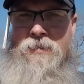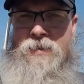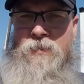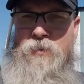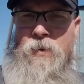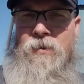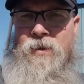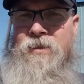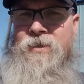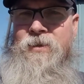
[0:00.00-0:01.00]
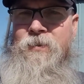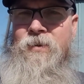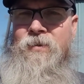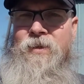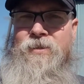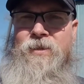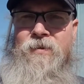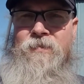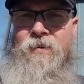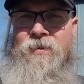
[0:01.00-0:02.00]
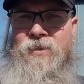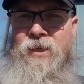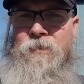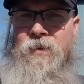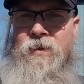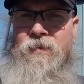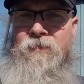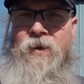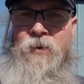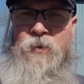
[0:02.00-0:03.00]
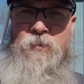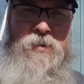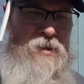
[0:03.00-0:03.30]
don't know, it's probably because I do all this stuff on a simple little phone,